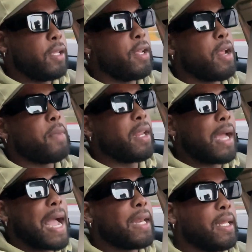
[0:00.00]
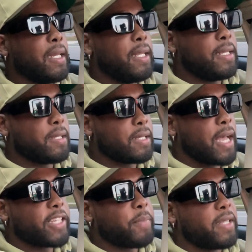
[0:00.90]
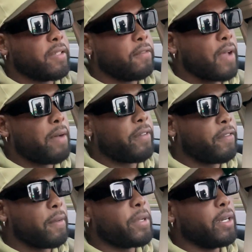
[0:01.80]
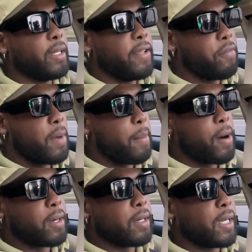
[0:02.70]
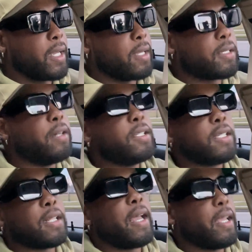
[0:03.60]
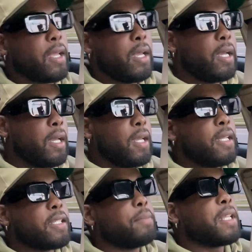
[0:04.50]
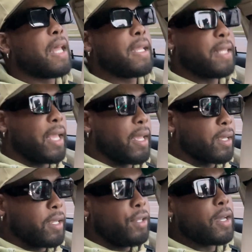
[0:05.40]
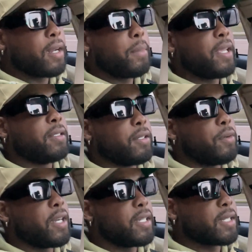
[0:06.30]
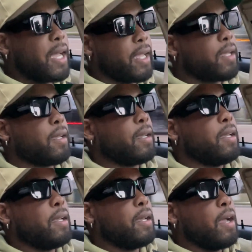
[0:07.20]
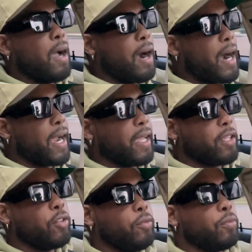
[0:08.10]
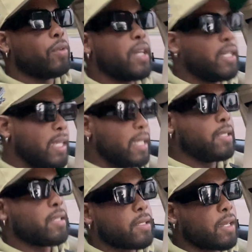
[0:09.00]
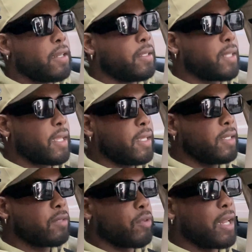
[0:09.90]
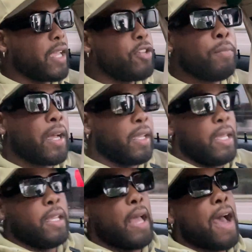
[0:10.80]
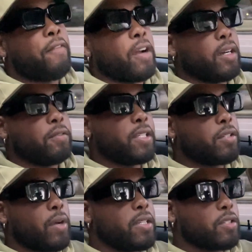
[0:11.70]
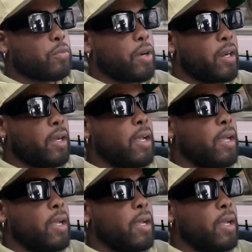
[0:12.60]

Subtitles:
know what I mean? Like I need a decent sized space if I'm gonna live with my partner again. So it's just like something like that. You know what I mean? To where it's like, all right, you run into certain things where like I've heard of situations where